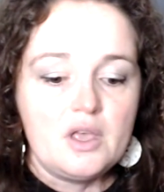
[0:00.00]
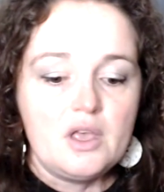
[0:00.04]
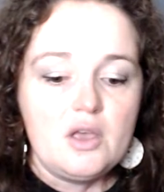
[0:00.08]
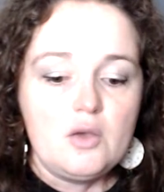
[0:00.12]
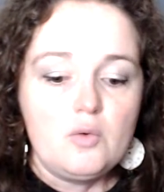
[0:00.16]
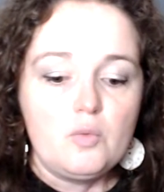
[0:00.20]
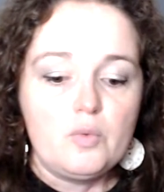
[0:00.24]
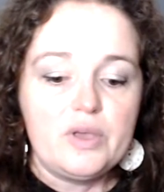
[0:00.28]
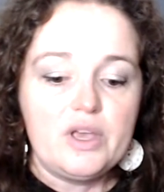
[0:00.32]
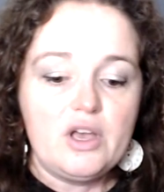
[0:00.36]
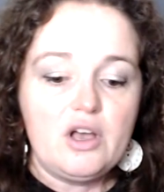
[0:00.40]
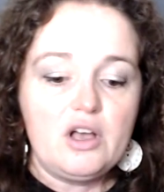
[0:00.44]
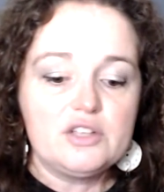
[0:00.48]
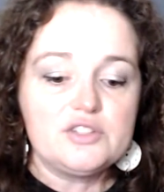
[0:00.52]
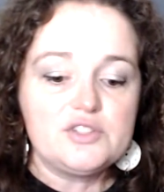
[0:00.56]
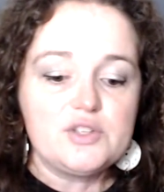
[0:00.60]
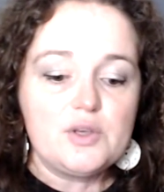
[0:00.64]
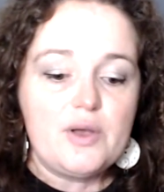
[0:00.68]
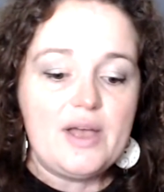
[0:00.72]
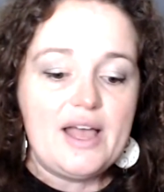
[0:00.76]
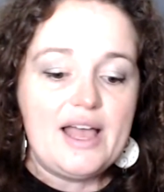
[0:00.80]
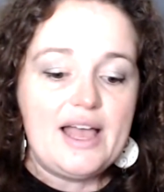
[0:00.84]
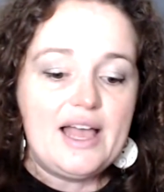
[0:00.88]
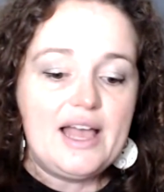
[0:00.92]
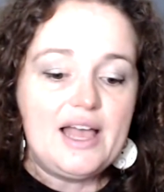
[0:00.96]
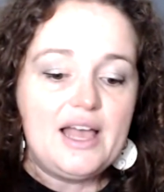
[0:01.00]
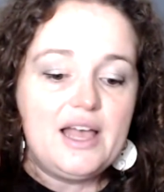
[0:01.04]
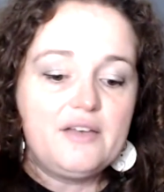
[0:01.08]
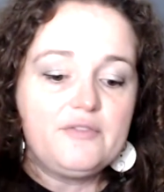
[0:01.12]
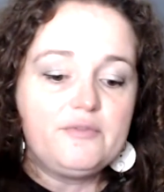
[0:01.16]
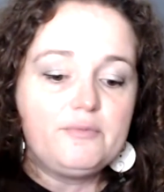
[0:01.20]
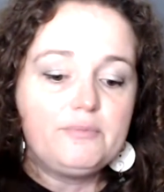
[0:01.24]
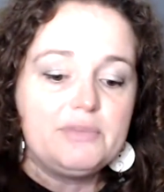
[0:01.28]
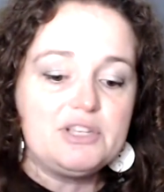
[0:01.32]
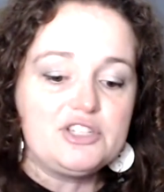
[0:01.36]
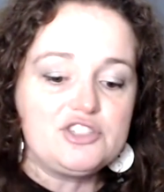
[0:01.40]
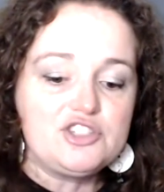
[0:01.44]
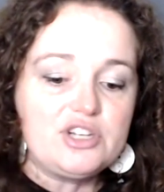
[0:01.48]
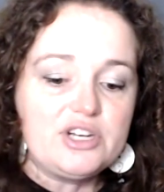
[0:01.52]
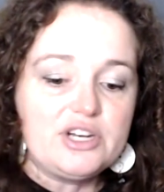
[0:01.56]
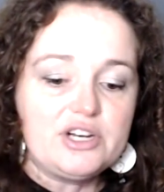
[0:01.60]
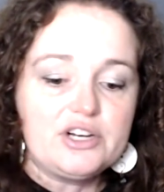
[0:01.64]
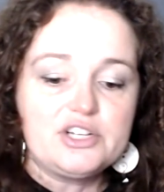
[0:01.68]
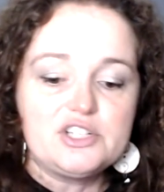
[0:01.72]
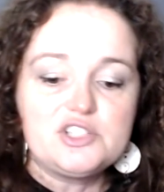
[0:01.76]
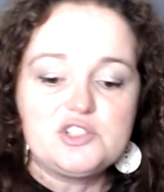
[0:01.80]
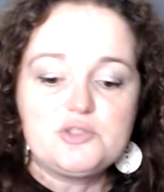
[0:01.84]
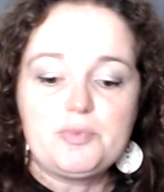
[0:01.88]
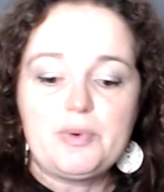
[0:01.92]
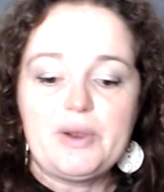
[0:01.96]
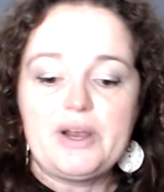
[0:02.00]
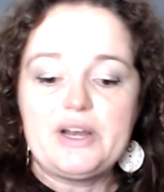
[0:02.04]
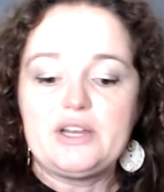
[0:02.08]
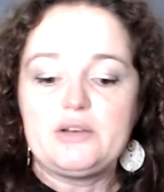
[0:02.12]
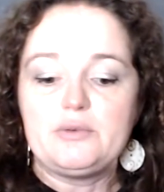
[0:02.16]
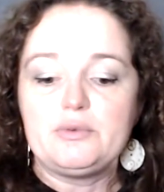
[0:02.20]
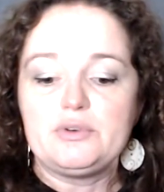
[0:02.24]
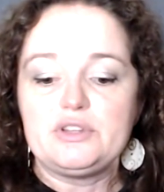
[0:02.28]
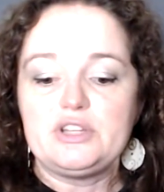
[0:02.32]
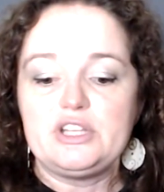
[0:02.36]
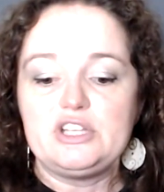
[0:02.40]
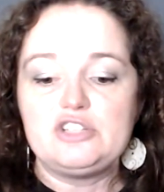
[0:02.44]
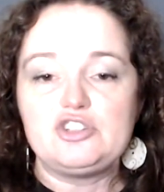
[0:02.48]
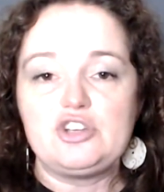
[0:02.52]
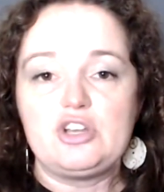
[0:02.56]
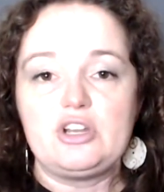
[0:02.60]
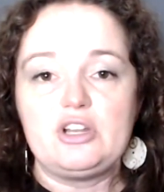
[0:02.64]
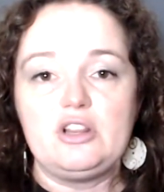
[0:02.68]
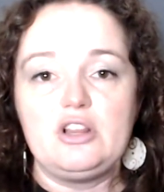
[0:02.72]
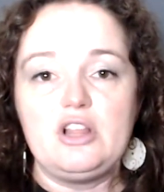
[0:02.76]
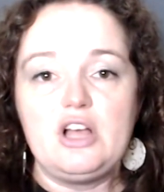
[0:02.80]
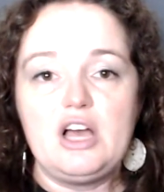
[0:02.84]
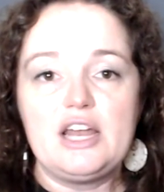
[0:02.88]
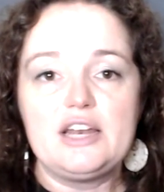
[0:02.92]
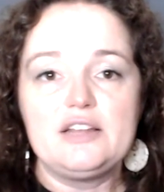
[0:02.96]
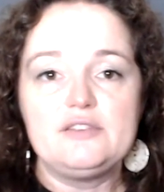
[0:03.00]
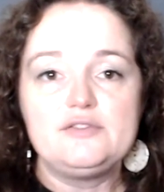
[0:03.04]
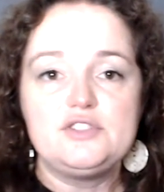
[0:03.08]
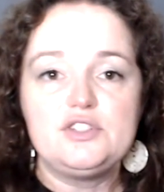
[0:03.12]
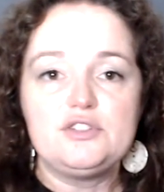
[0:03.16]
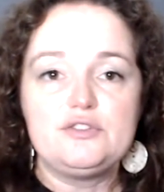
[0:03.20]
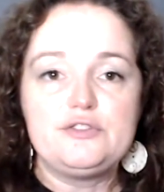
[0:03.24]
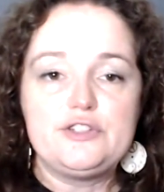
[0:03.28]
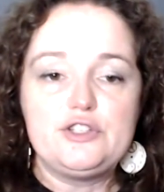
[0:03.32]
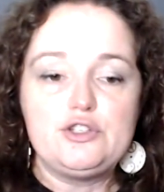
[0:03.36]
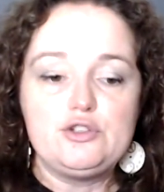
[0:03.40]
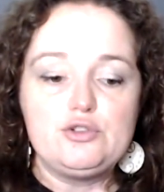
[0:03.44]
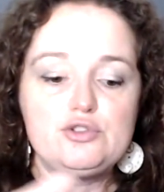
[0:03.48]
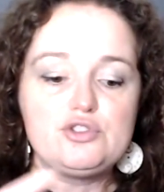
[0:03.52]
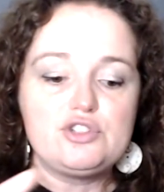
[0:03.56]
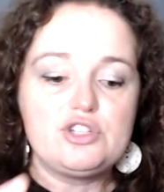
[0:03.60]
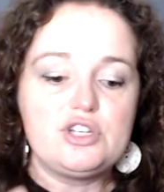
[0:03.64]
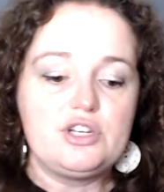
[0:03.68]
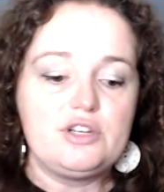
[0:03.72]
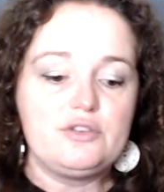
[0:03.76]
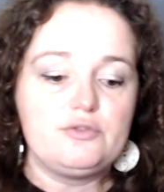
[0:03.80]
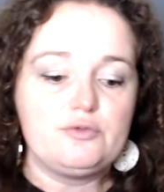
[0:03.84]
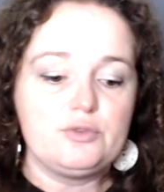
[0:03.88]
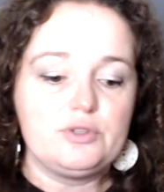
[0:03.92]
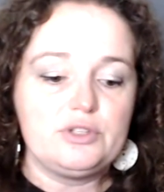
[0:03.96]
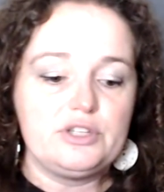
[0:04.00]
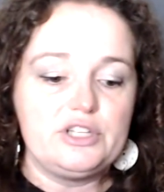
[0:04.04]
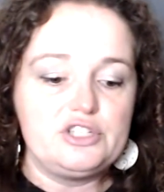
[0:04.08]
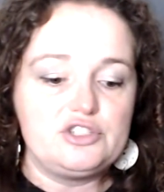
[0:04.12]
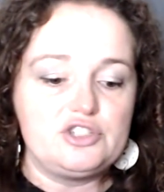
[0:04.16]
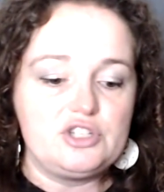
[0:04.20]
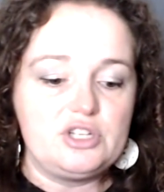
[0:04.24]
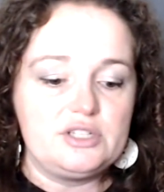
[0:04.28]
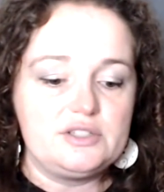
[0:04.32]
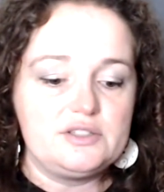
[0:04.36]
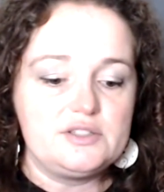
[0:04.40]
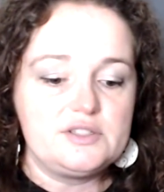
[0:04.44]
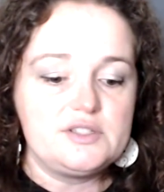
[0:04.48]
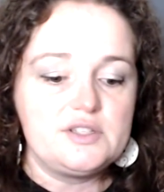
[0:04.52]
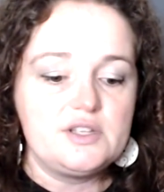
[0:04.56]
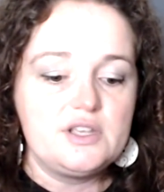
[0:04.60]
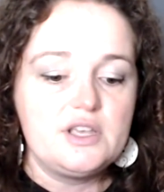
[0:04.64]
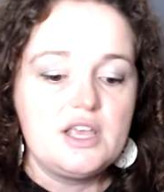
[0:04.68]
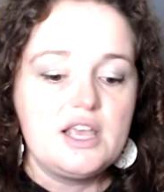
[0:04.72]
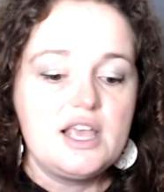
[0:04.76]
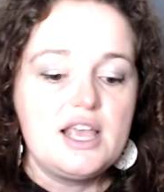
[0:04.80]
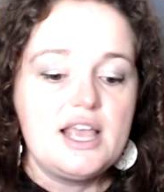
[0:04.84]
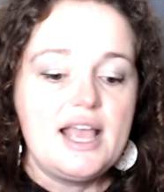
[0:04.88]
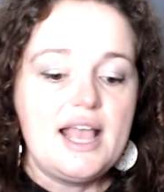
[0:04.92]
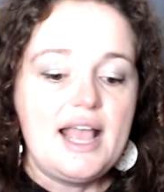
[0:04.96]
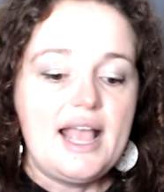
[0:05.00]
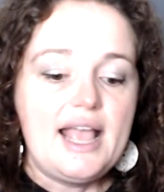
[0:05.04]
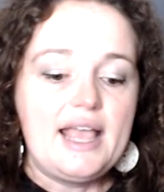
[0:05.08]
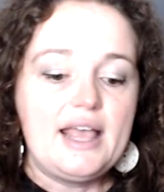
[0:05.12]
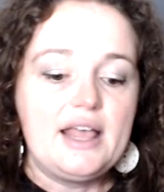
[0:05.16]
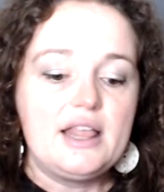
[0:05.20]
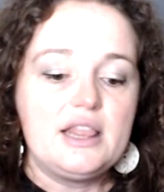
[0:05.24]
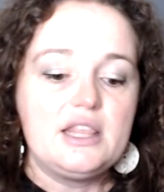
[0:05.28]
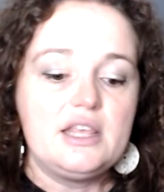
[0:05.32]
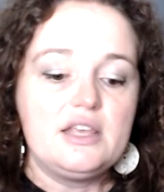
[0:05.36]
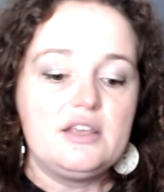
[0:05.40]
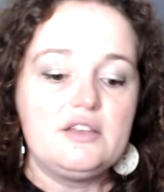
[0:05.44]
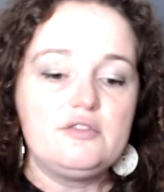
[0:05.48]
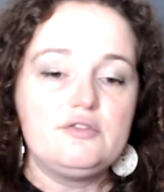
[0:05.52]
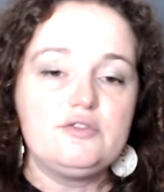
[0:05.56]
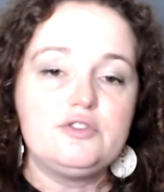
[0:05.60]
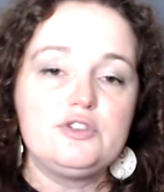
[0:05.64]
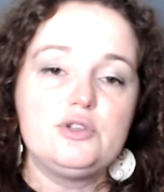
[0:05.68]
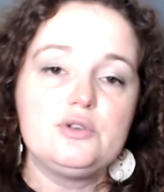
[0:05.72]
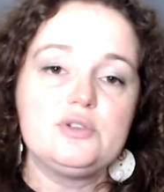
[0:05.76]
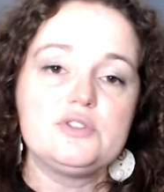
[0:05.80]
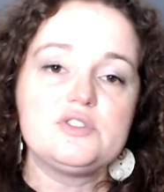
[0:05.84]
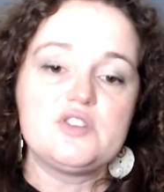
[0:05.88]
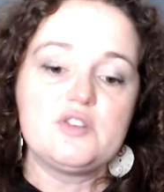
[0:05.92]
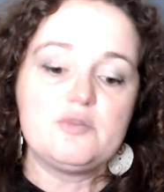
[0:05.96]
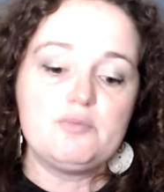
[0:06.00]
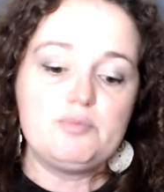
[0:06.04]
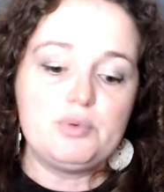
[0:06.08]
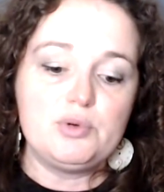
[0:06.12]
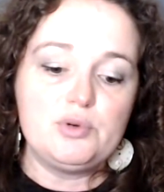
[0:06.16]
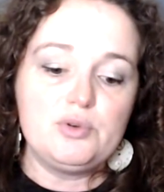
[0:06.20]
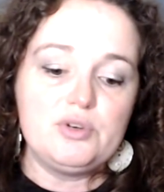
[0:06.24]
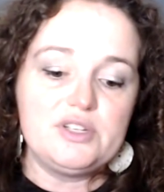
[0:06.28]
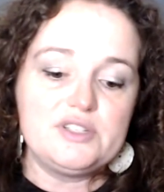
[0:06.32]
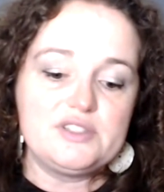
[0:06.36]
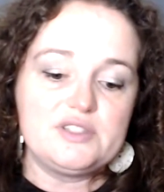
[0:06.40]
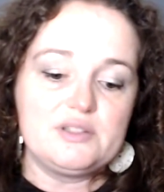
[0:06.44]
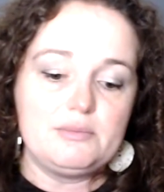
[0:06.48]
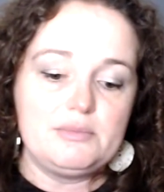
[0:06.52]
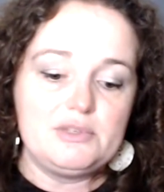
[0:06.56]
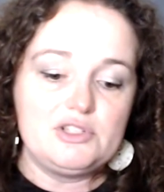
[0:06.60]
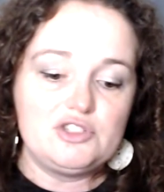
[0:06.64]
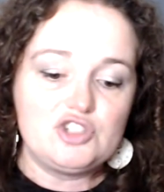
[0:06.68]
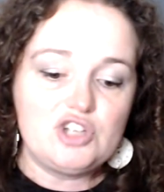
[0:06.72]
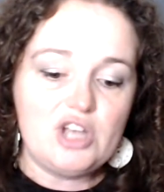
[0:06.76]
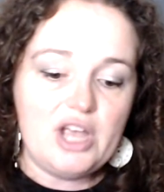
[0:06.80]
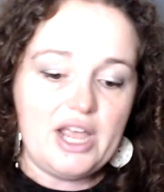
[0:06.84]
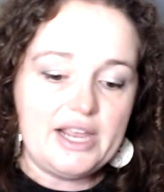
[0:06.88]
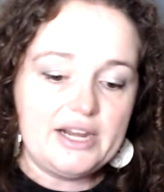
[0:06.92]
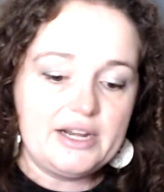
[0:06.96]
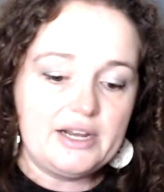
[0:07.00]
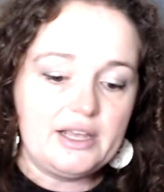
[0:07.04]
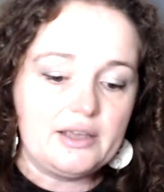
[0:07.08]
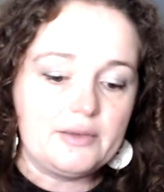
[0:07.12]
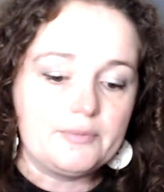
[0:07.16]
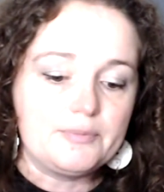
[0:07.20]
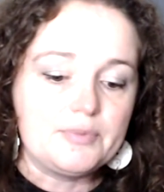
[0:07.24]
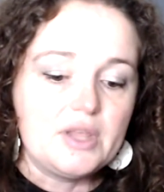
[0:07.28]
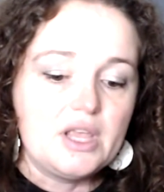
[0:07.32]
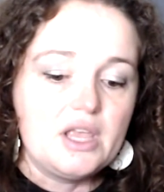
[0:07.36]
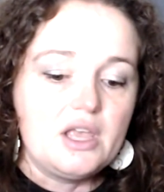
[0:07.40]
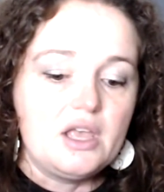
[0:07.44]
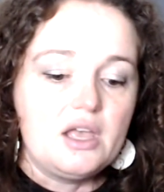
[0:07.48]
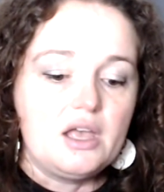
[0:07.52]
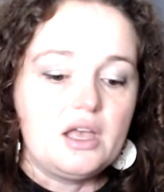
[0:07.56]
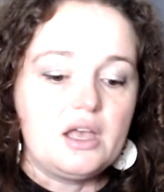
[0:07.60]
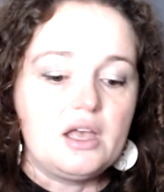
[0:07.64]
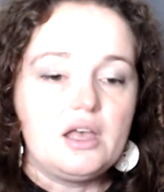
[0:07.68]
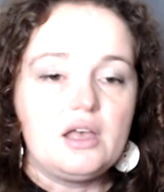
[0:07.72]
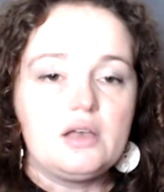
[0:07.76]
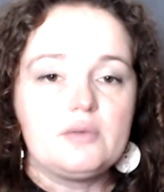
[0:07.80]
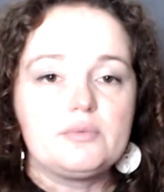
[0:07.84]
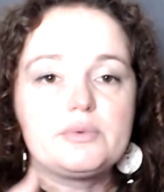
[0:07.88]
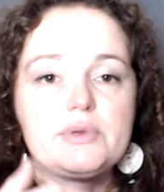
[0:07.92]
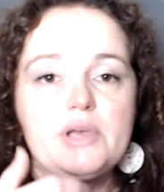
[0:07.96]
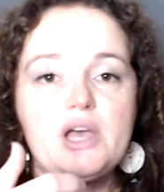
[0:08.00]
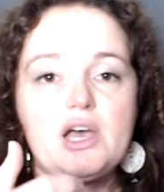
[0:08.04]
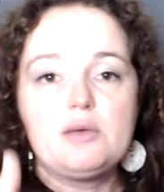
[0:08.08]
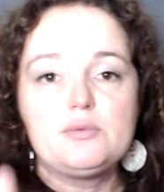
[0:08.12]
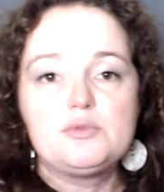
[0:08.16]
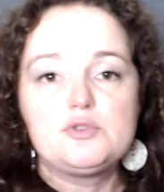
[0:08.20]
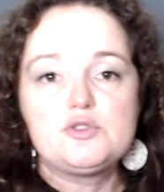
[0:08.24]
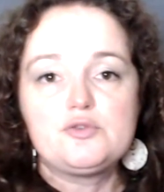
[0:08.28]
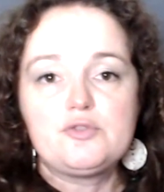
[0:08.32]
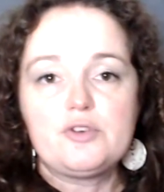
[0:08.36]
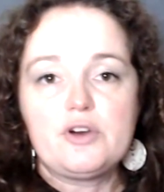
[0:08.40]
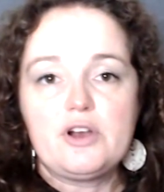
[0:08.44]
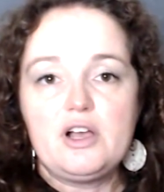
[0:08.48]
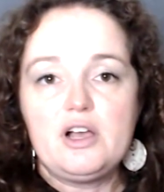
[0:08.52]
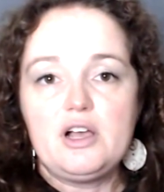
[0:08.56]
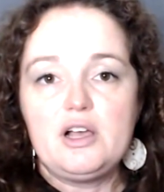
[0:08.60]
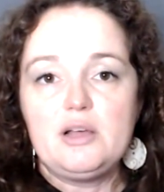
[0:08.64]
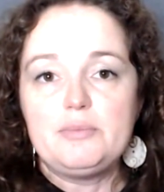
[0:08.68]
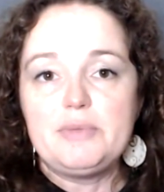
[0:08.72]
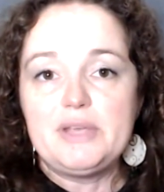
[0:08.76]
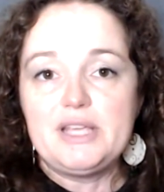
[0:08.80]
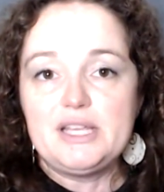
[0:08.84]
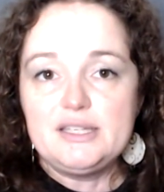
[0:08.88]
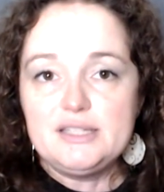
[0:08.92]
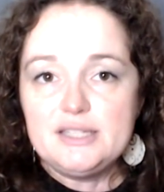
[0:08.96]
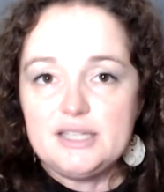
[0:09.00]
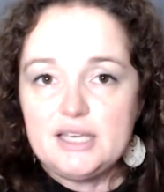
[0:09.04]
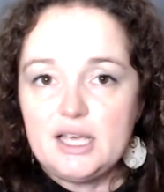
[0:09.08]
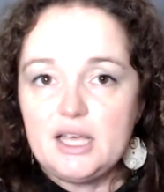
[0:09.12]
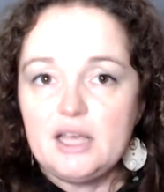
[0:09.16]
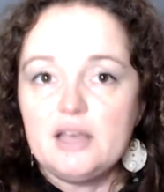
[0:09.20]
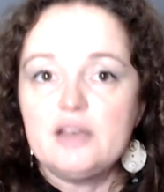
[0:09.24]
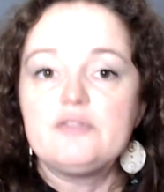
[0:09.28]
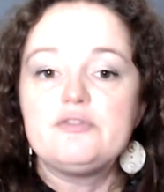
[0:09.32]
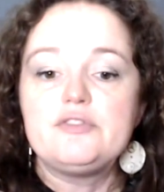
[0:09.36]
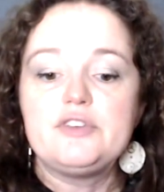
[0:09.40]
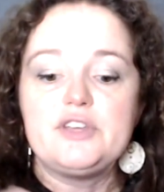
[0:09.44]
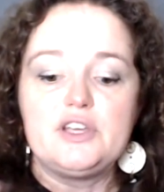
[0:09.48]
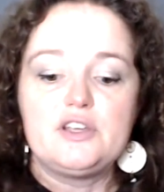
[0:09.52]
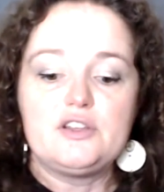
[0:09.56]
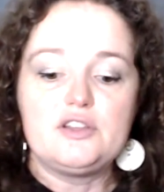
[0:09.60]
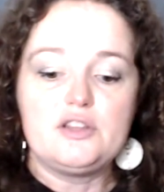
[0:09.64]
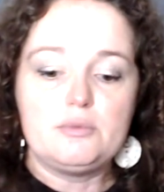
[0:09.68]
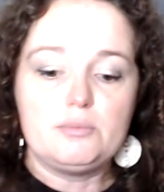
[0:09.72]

We also have missionaries spreading religion, a lot of diffusion of religions, and the influence of Buddhism in China comes from India via the